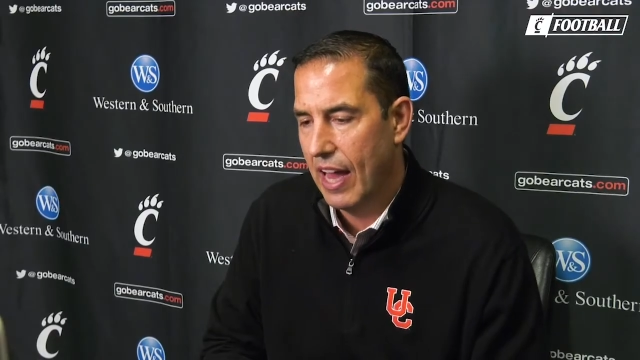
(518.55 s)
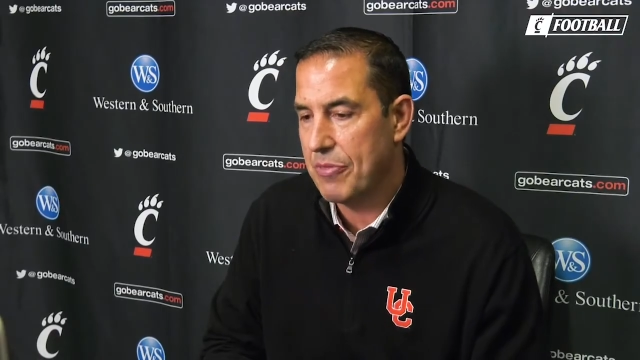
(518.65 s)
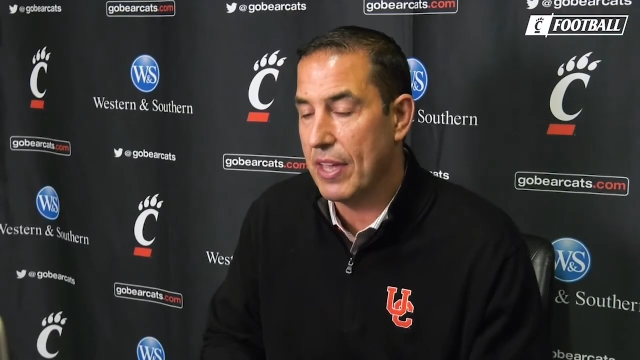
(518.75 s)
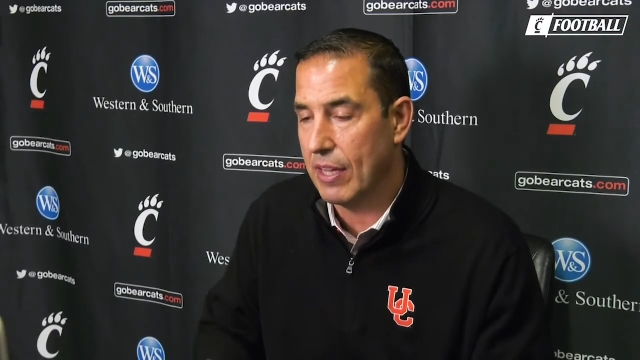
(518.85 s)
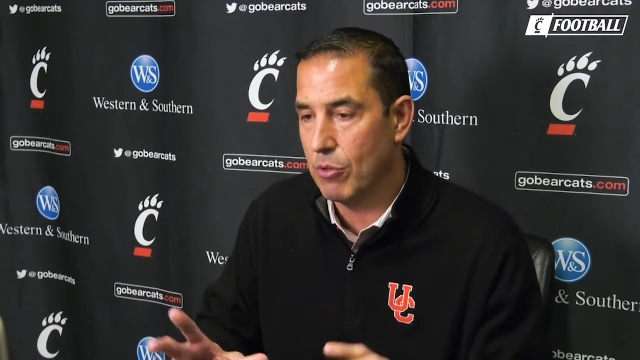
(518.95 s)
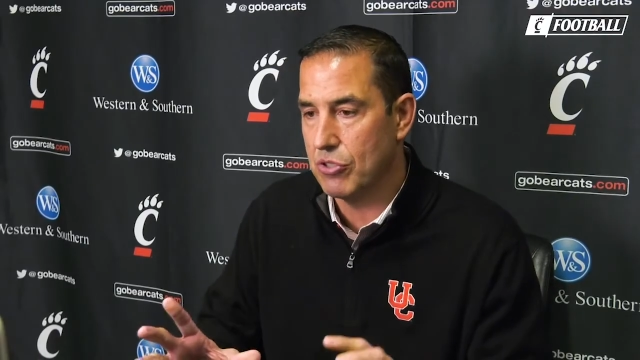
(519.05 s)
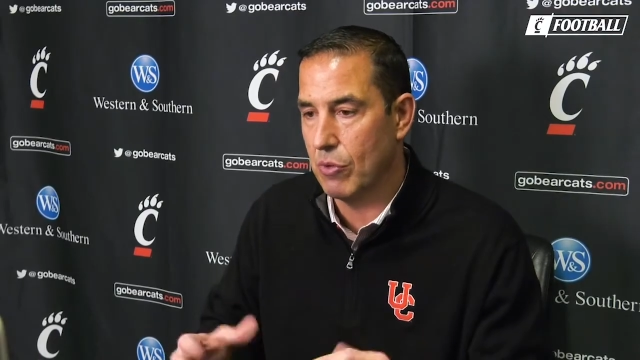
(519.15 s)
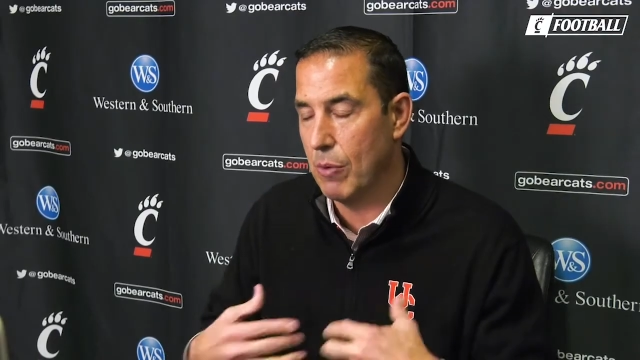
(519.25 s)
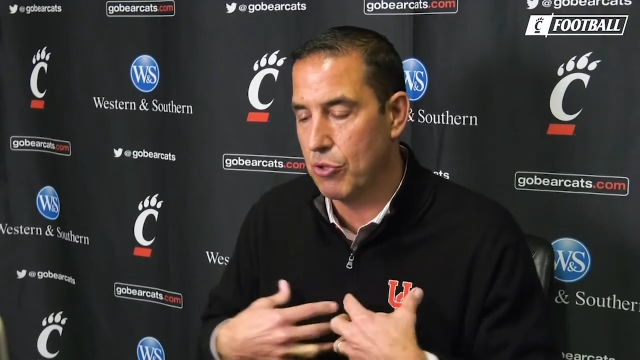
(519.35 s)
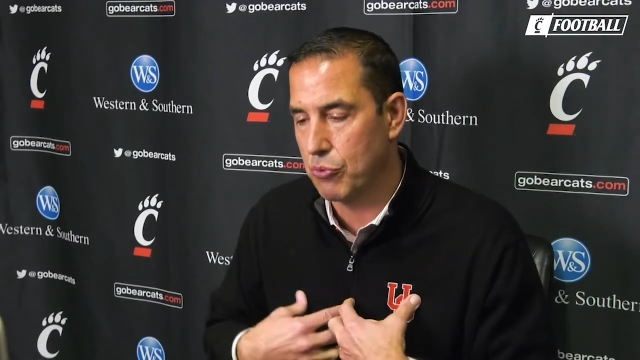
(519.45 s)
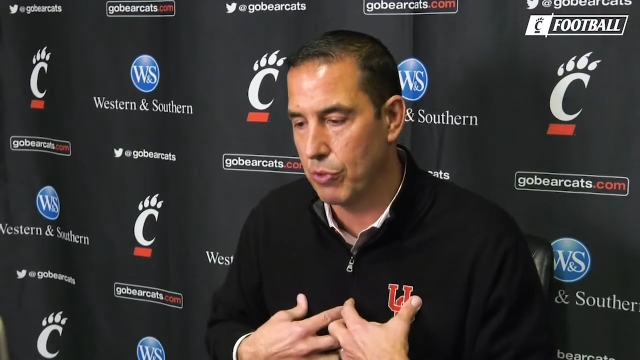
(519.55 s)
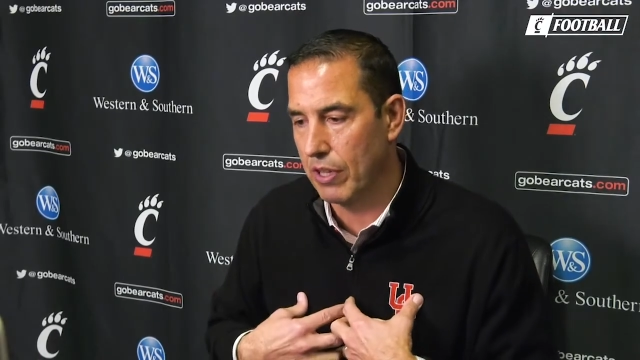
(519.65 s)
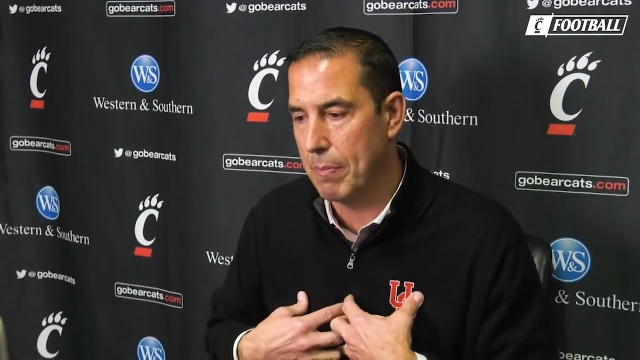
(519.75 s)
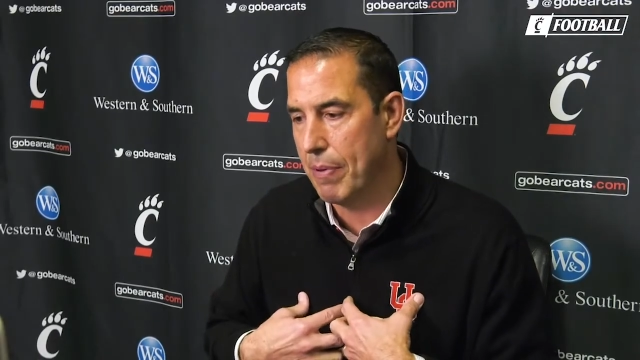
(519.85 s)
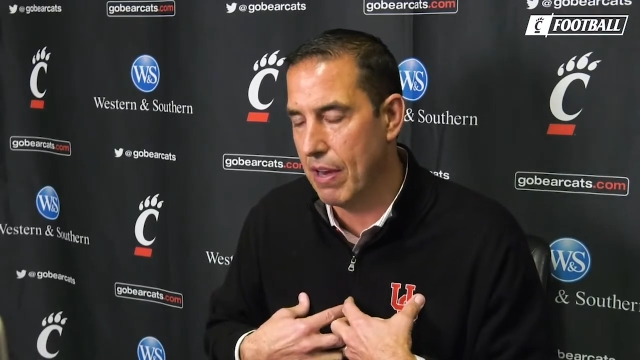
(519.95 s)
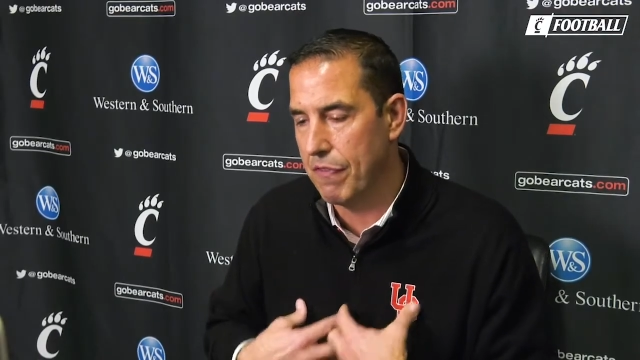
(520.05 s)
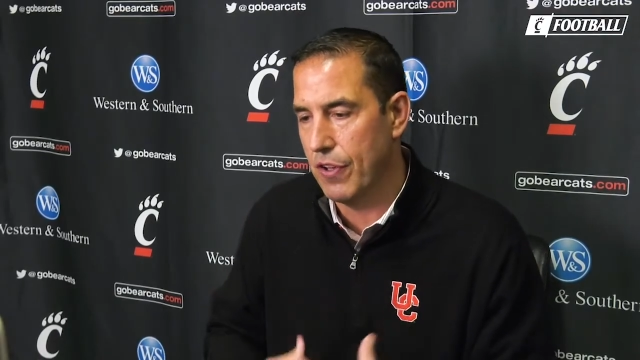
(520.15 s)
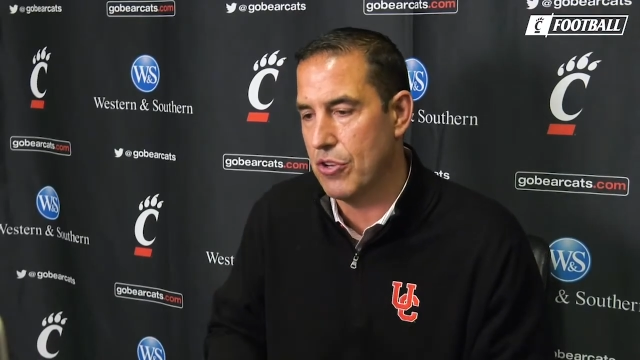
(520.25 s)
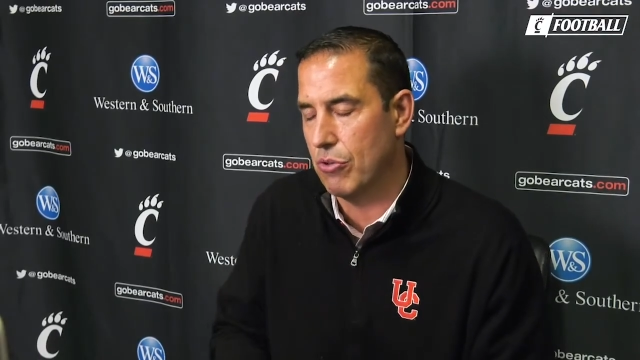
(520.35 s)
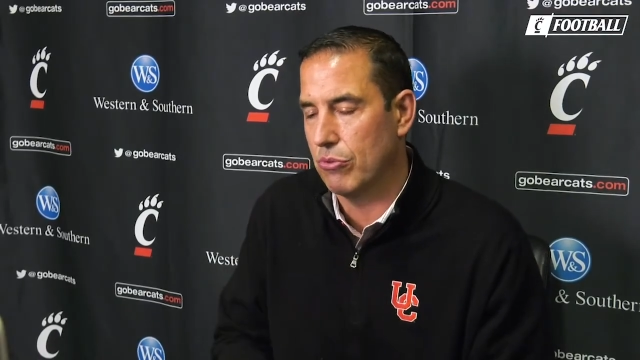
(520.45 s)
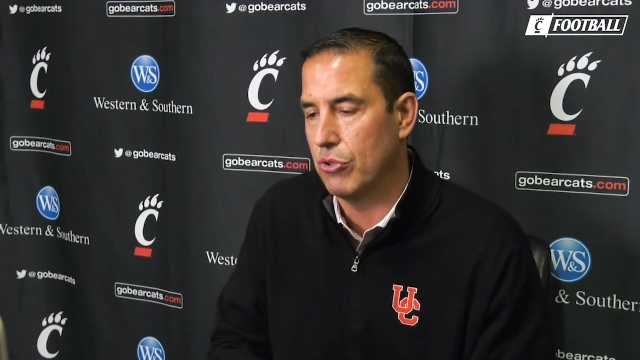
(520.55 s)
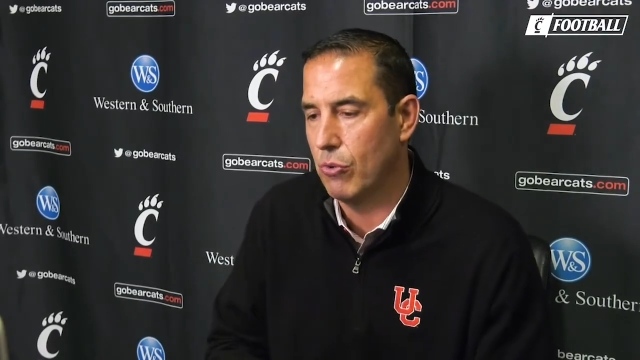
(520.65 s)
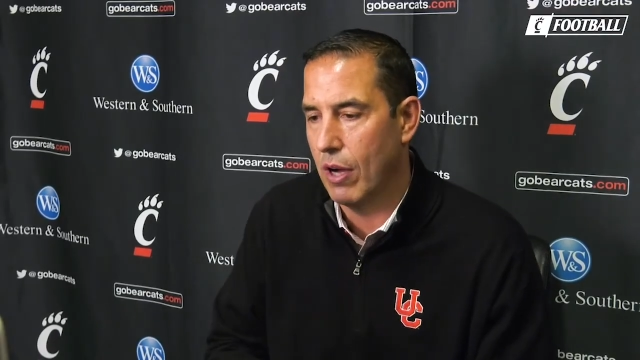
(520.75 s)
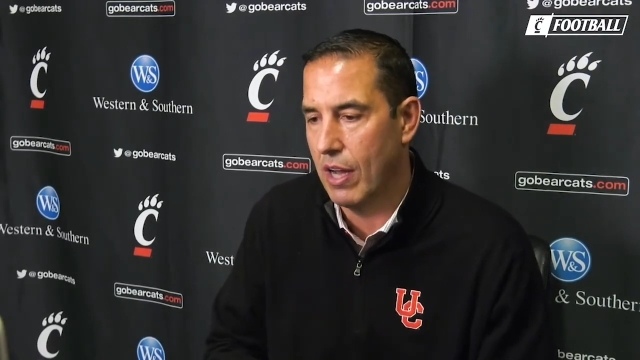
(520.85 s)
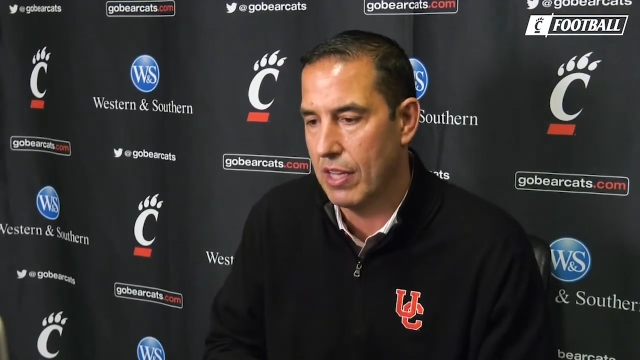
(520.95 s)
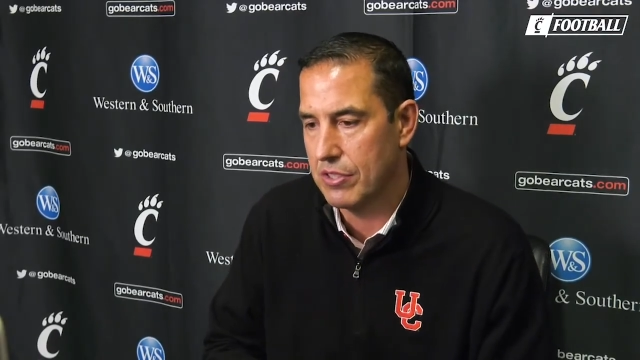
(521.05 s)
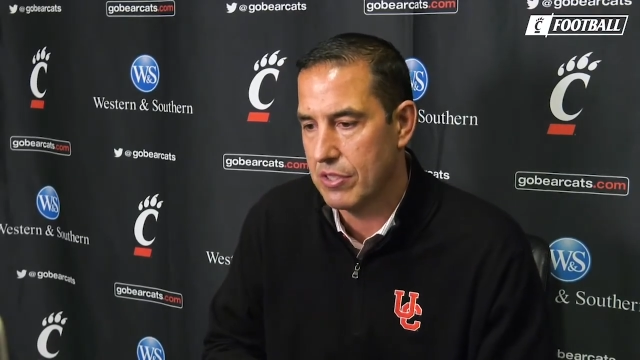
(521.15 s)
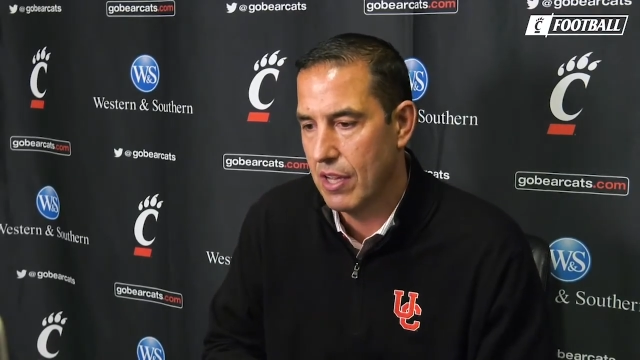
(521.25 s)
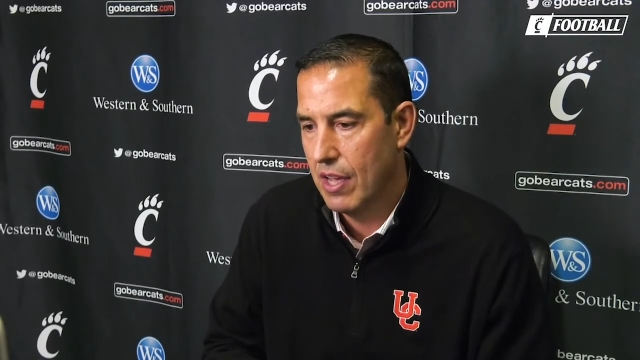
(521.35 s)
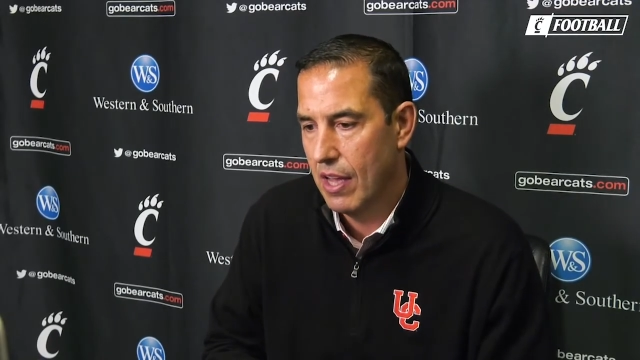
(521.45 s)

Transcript: I think it was really beneficial to us.